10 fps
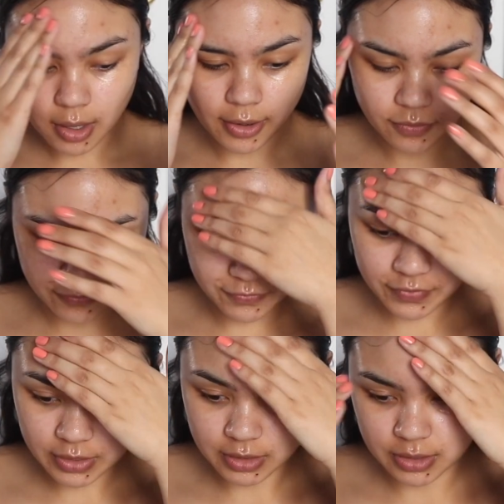I don't
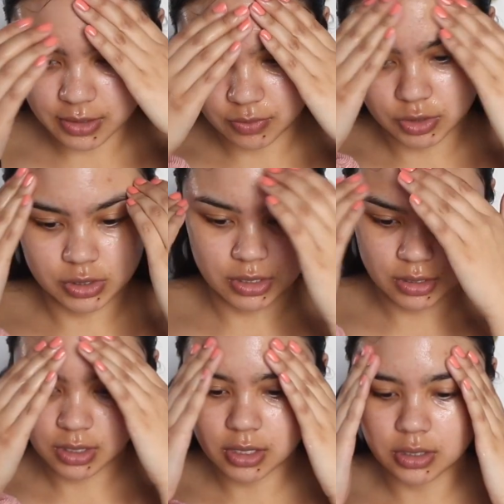feel anything, which is
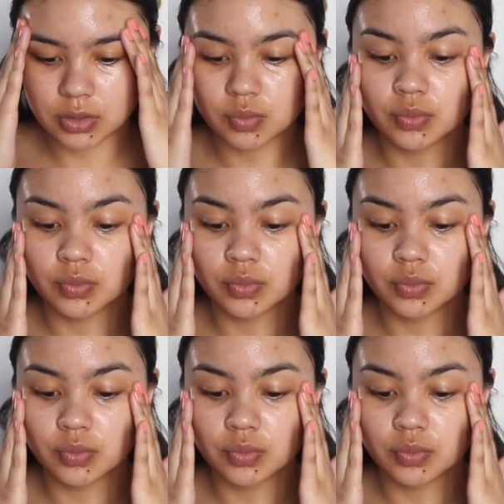good. Like it is